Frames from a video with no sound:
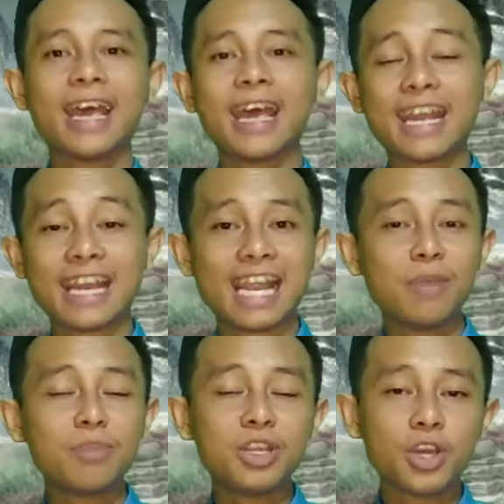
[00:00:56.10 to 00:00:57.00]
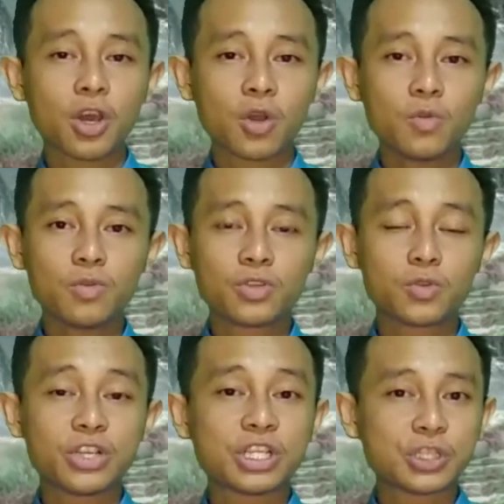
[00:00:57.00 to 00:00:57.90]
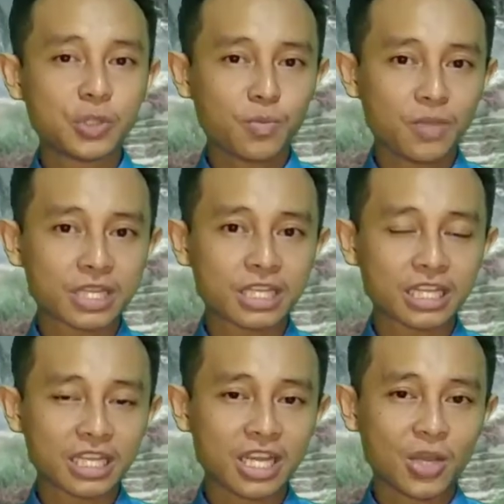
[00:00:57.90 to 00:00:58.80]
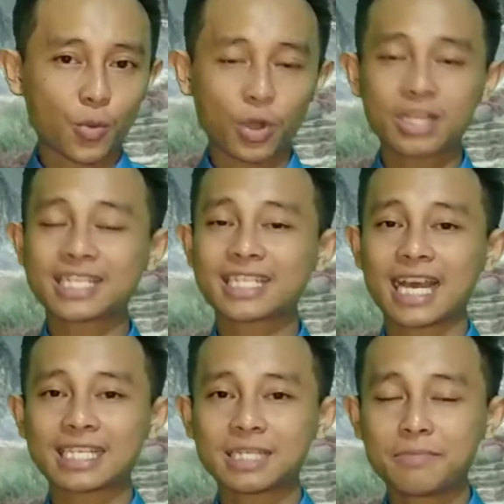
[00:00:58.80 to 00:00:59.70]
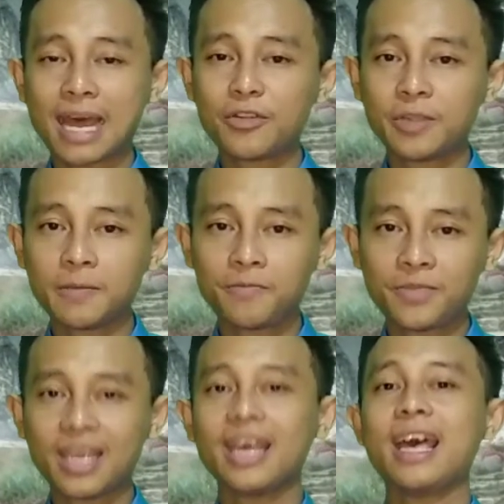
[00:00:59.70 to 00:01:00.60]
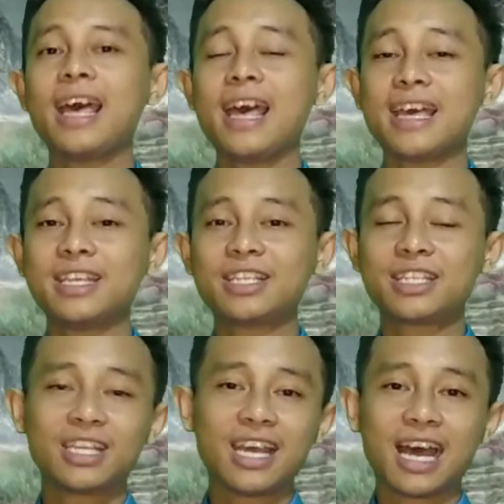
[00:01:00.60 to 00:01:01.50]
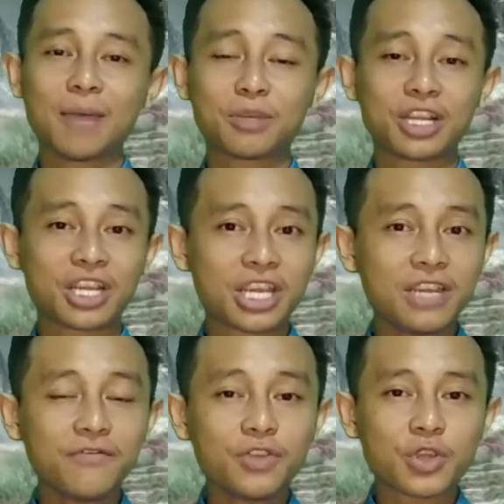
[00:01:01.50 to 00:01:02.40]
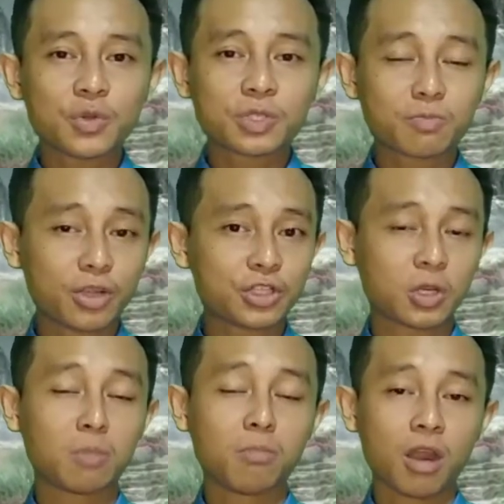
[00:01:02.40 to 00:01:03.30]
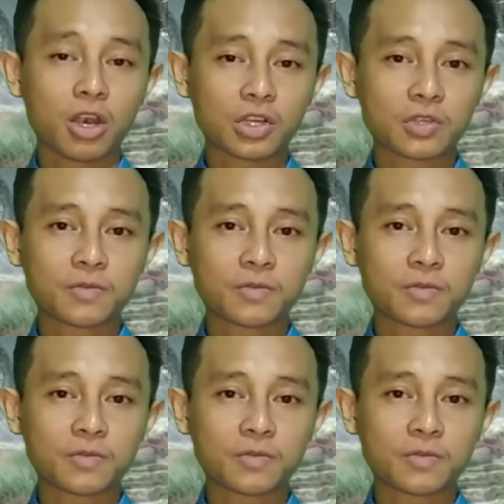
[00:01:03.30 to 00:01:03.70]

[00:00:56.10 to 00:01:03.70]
and let me know during a Zoom meeting. We'll discuss about them and I'm gonna give you special marks